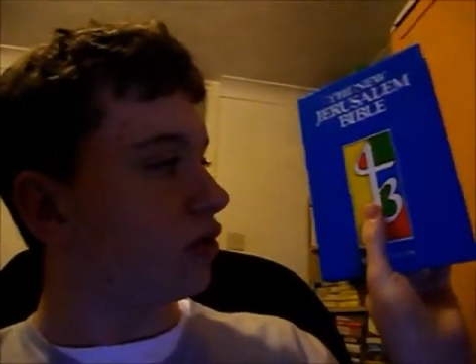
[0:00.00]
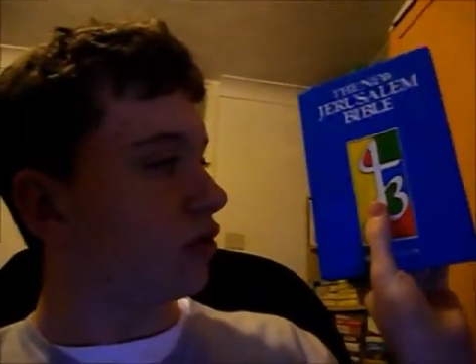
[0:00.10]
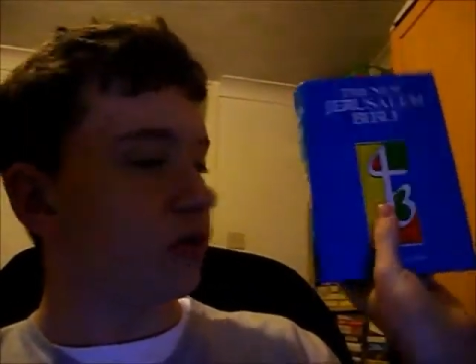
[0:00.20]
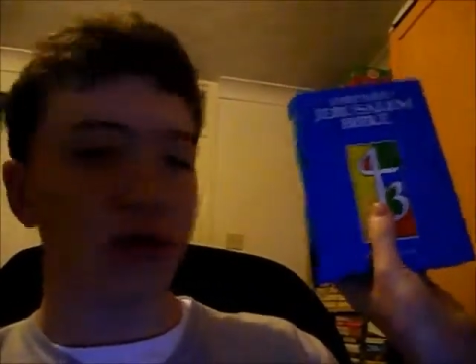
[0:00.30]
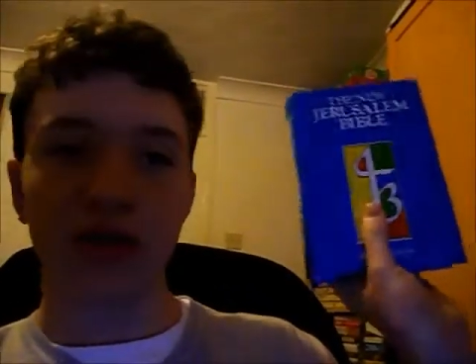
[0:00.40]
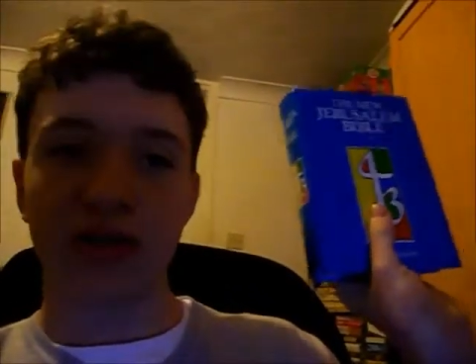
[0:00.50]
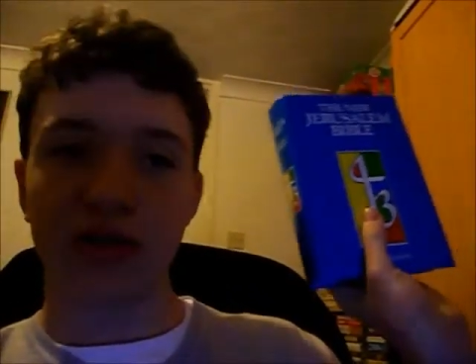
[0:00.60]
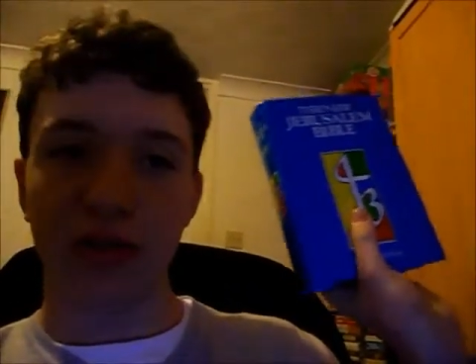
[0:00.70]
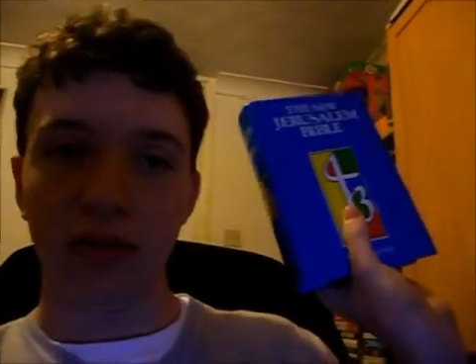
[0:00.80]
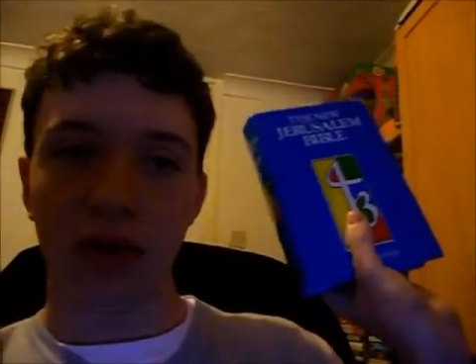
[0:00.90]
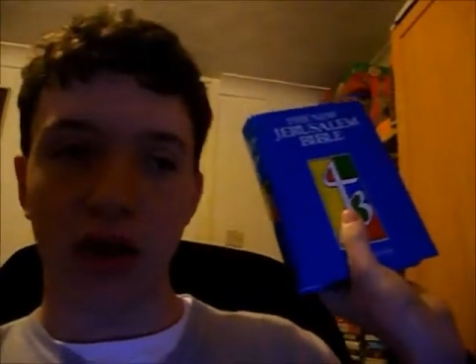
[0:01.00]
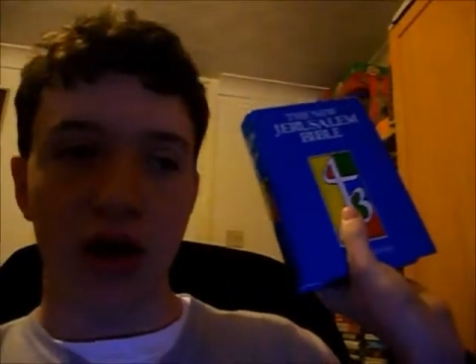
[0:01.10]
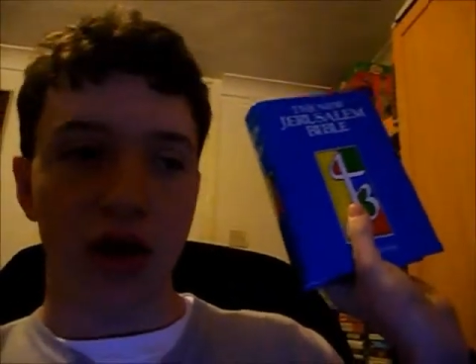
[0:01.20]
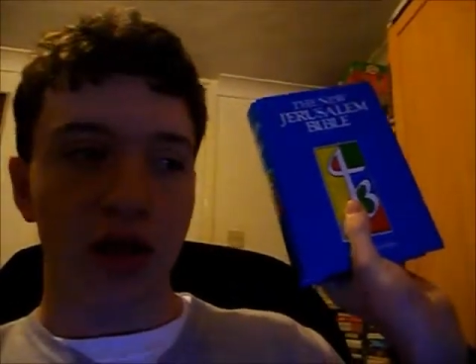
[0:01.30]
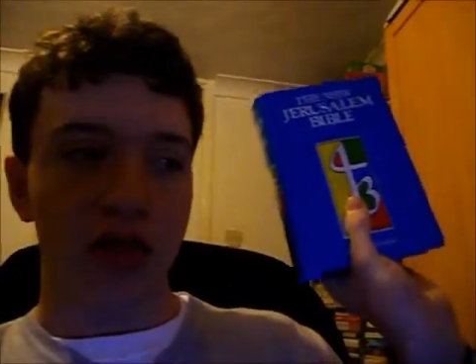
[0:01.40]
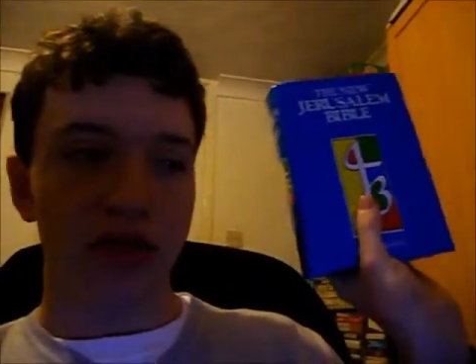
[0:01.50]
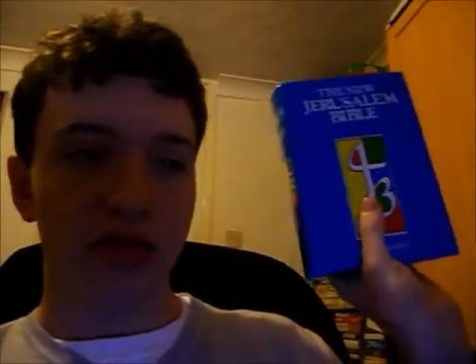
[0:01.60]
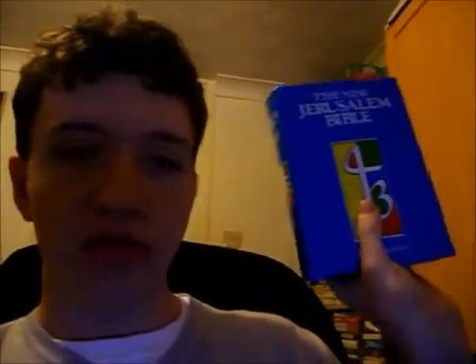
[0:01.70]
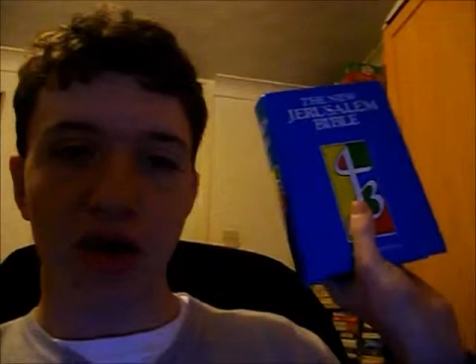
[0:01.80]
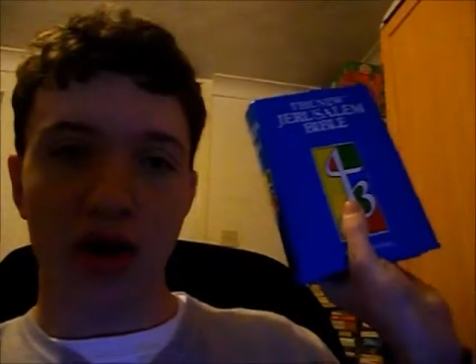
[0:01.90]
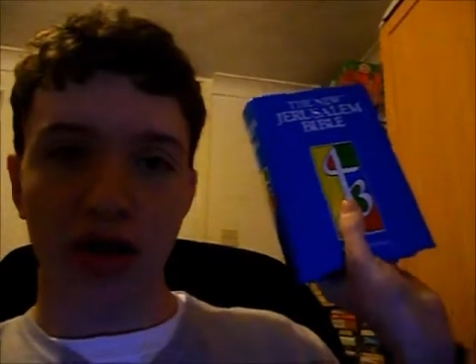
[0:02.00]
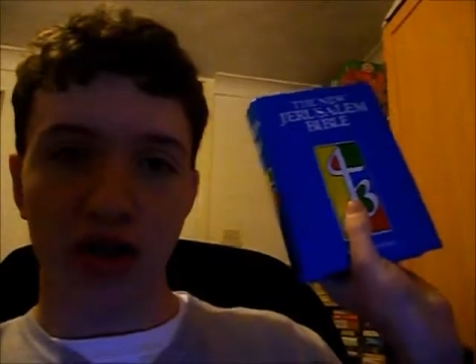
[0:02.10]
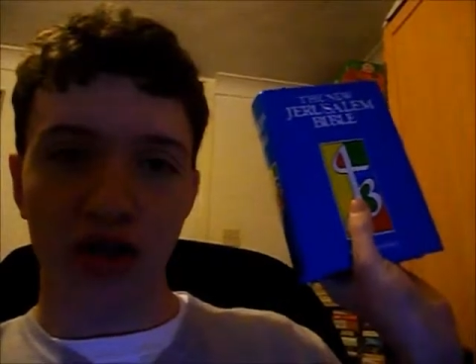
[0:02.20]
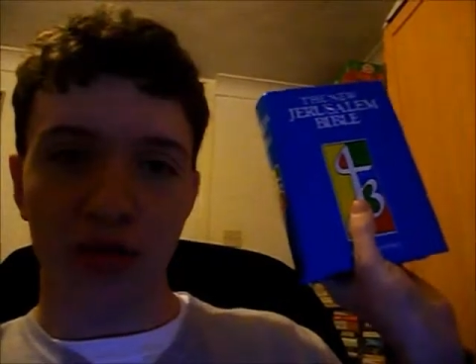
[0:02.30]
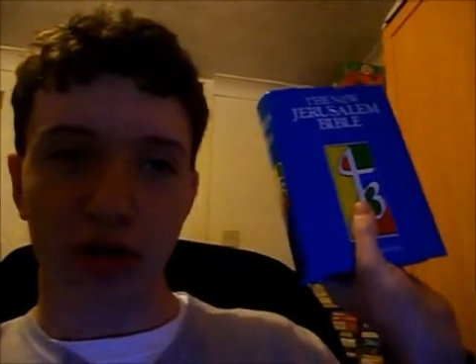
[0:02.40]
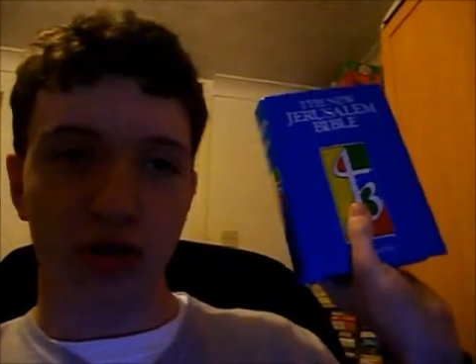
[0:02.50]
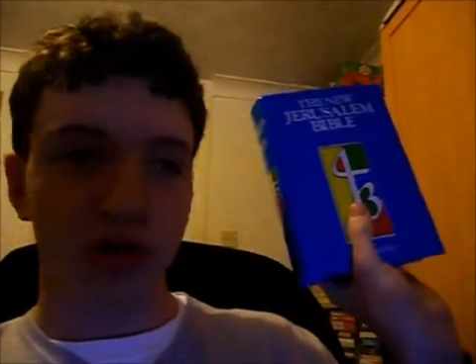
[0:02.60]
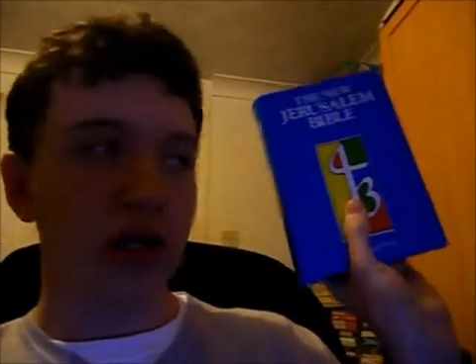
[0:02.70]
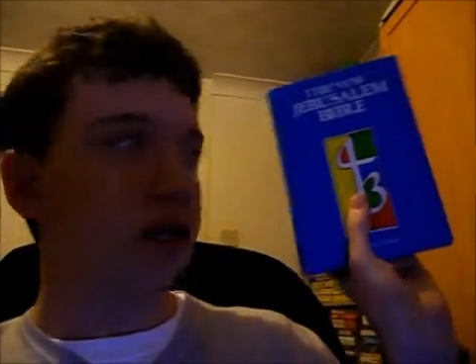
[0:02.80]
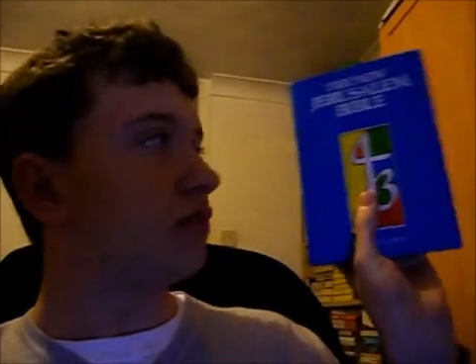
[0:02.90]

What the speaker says: So this is the Bible I shall be using.